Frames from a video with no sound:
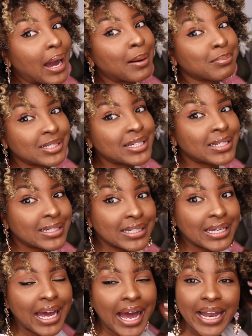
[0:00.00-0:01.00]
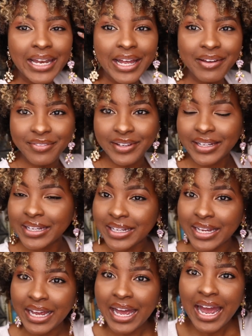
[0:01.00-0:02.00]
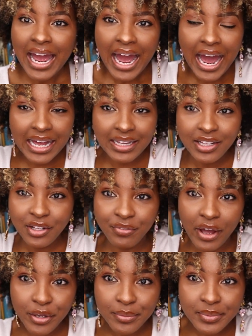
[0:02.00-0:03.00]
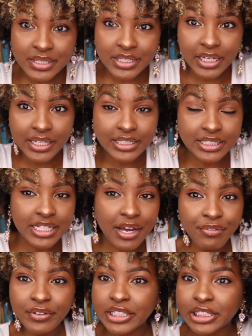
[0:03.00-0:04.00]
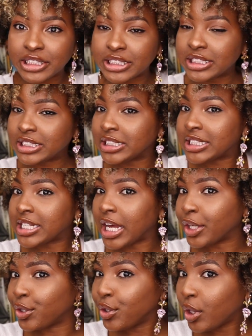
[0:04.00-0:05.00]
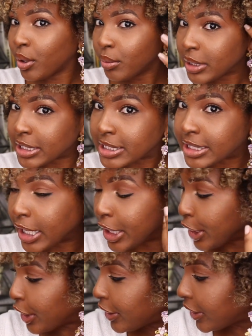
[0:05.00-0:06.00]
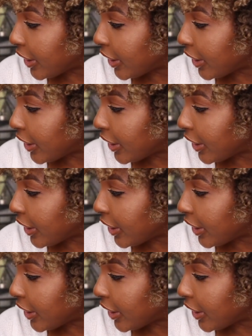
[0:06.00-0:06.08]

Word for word: I'm digging it. I love it. I think the volume is good. The definition is like, you know, it's there.